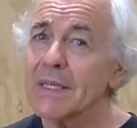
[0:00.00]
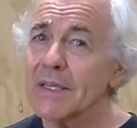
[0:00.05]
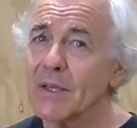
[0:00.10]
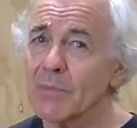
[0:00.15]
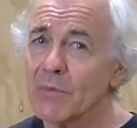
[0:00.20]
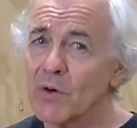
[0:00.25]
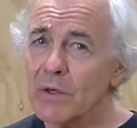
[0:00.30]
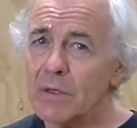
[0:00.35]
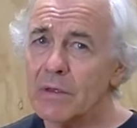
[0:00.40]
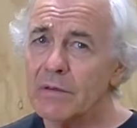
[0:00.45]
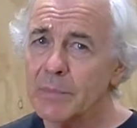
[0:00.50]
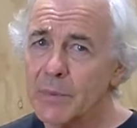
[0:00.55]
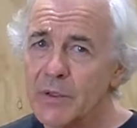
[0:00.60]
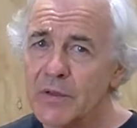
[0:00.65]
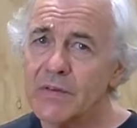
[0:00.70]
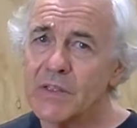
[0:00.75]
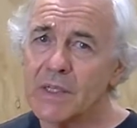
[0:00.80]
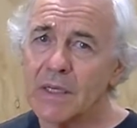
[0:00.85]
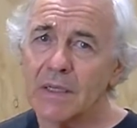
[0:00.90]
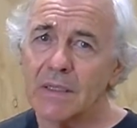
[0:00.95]
The world
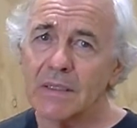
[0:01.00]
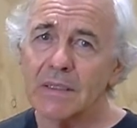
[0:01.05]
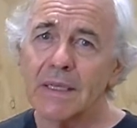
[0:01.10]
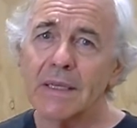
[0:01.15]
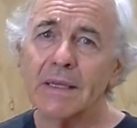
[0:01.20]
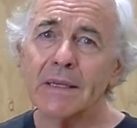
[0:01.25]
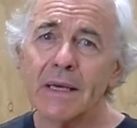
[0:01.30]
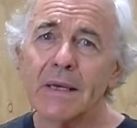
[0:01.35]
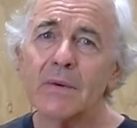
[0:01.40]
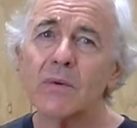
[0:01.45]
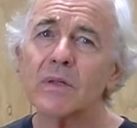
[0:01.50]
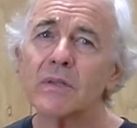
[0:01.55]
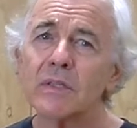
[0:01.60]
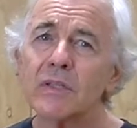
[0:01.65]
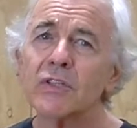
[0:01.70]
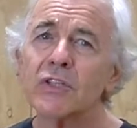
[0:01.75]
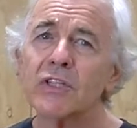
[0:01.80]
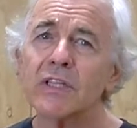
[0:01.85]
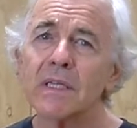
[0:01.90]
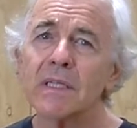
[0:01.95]
moves on, and I want to
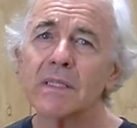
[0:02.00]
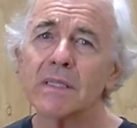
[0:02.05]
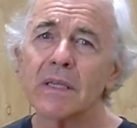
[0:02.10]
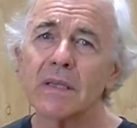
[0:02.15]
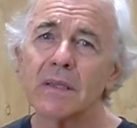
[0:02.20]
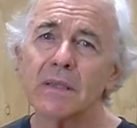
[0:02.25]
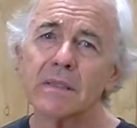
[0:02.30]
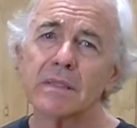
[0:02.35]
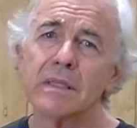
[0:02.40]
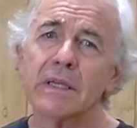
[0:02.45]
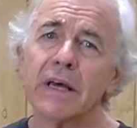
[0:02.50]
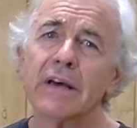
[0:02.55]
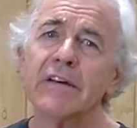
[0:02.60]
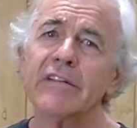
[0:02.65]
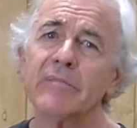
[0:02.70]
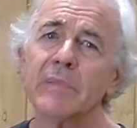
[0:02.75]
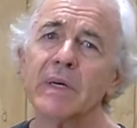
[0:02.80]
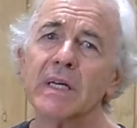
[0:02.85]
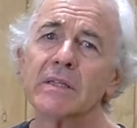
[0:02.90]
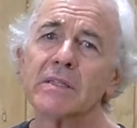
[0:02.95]
share skills that I
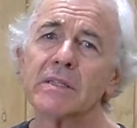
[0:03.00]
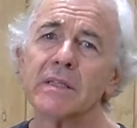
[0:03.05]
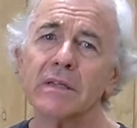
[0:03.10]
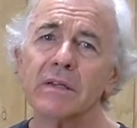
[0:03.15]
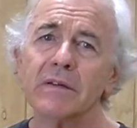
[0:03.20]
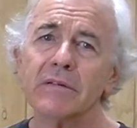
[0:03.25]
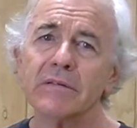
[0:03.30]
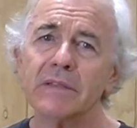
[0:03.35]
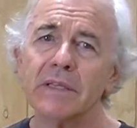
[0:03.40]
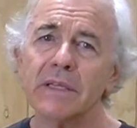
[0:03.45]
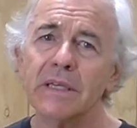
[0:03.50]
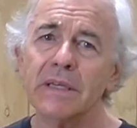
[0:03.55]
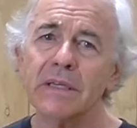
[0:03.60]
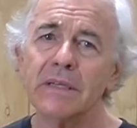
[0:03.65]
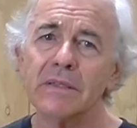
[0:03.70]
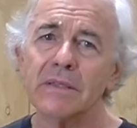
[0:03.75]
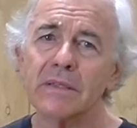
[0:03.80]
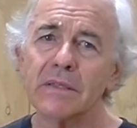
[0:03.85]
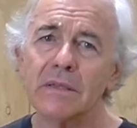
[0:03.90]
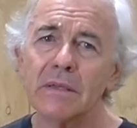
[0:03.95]
have mastered over the
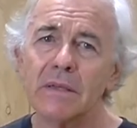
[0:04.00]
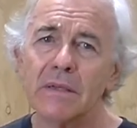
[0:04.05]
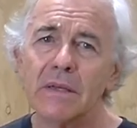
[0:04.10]
years.